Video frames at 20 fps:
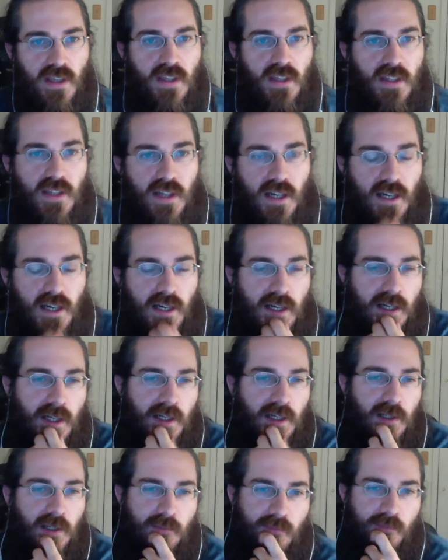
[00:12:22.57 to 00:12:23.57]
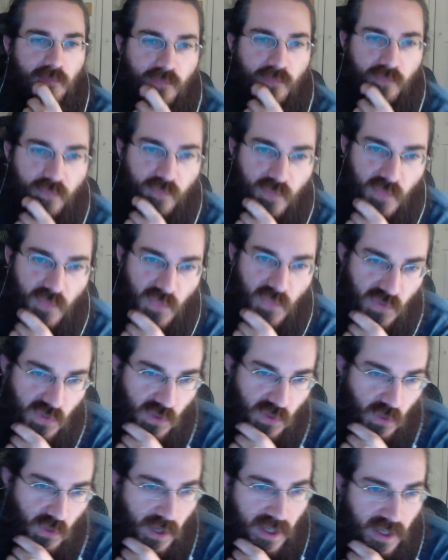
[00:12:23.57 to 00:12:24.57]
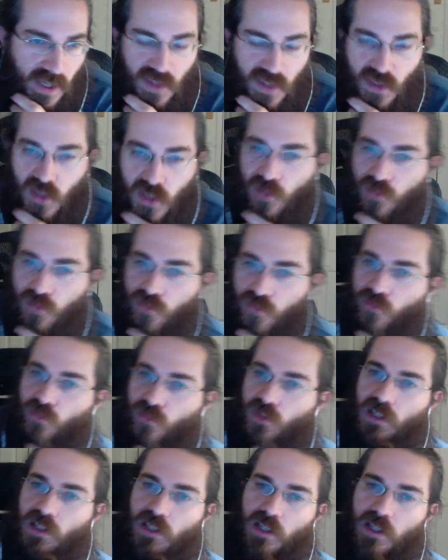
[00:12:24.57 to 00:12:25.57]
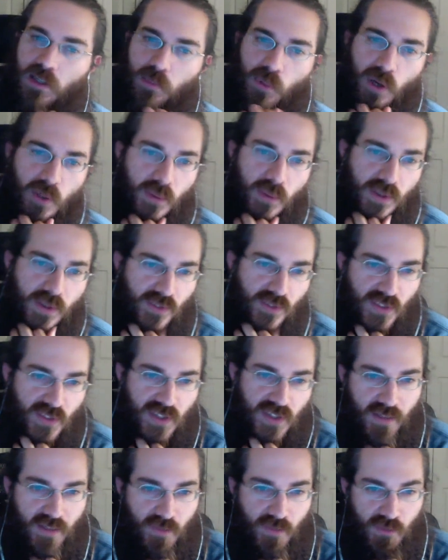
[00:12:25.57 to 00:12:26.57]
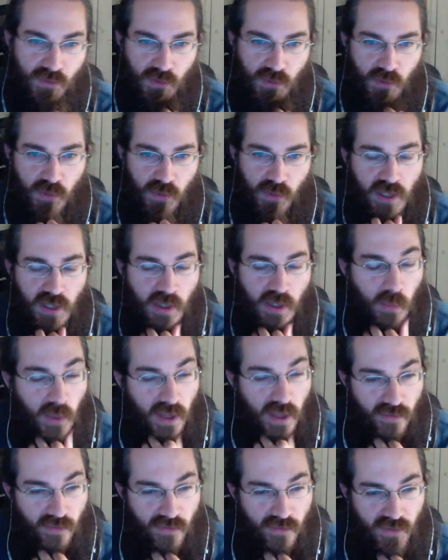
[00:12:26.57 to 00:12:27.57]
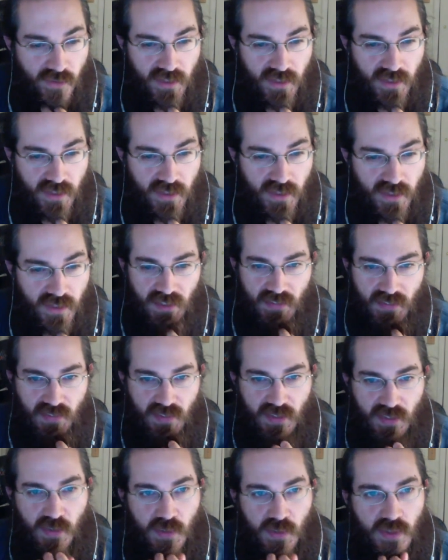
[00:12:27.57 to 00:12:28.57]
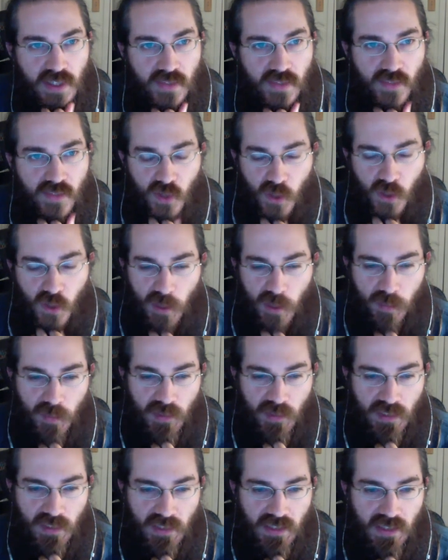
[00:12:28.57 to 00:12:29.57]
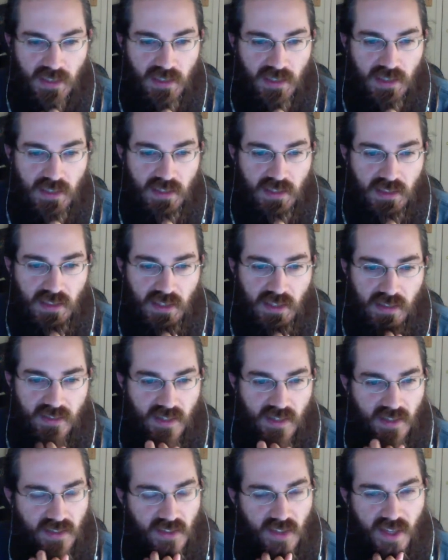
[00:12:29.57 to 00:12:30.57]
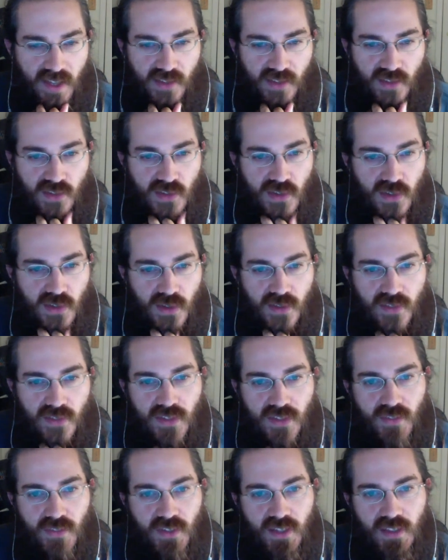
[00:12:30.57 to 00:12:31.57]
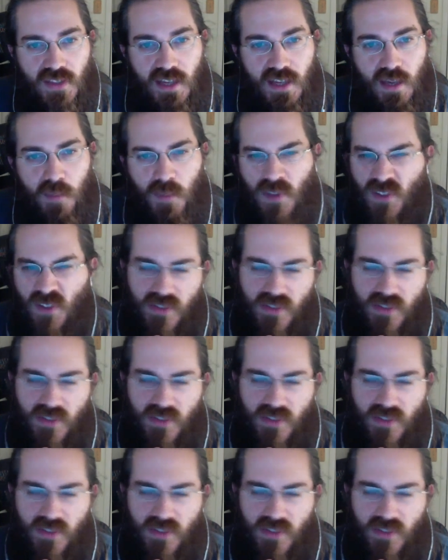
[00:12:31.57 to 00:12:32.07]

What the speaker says: So I love probably everything I ever do will have fantasy laced into it, even though it might be like technological and stuff like that, because